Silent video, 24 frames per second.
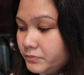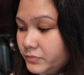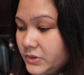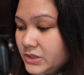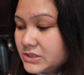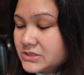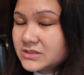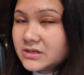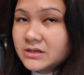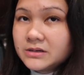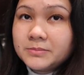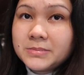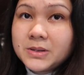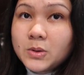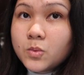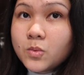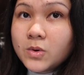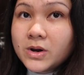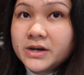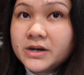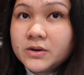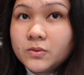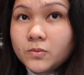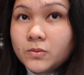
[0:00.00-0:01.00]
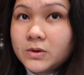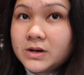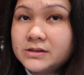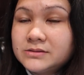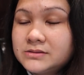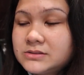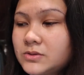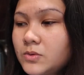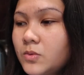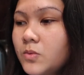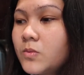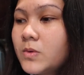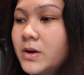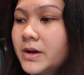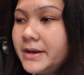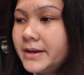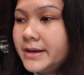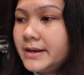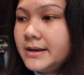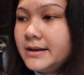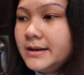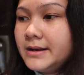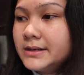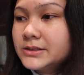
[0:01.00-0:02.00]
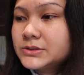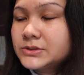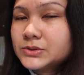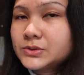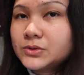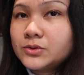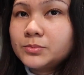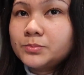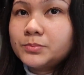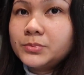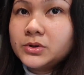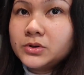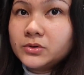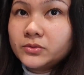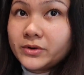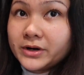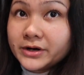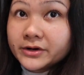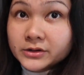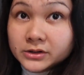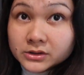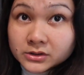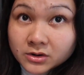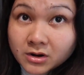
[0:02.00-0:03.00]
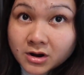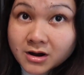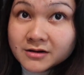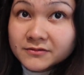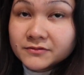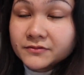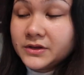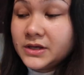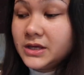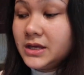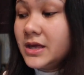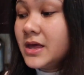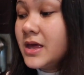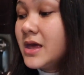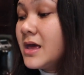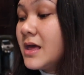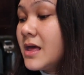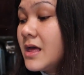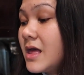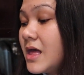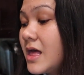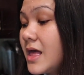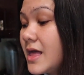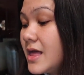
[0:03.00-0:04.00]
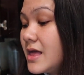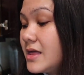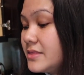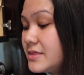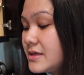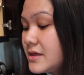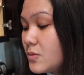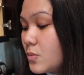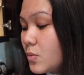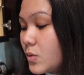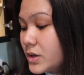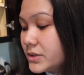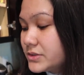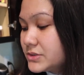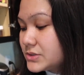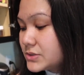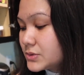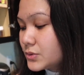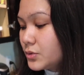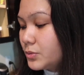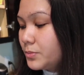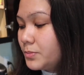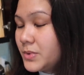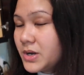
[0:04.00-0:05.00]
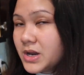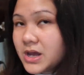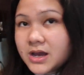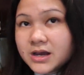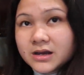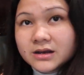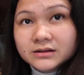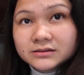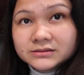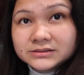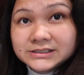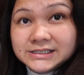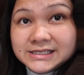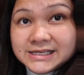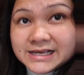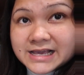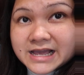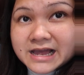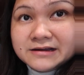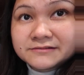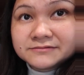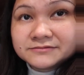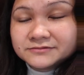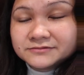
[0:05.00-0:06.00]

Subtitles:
it's gonna be 1 in 1. So 1 scoop ng regular coffee and then 1 scoop ng decaf.